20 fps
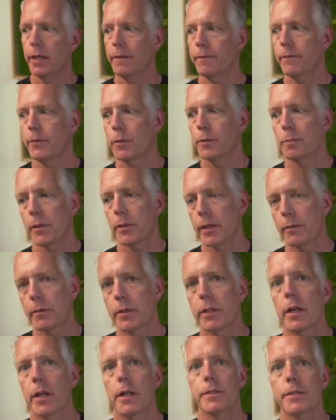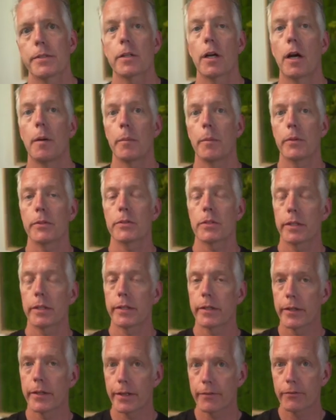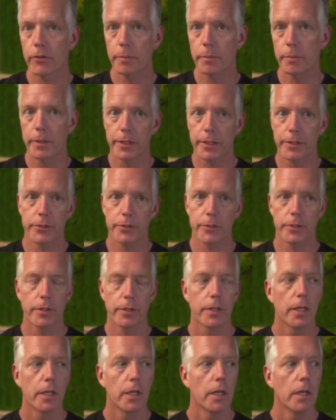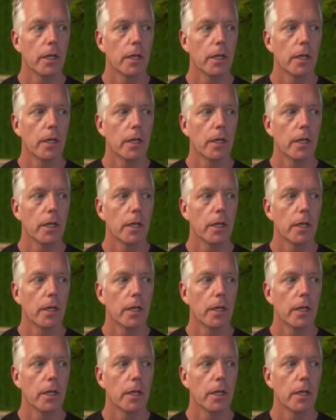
if you're playing with an ensemble, it's a little different because you're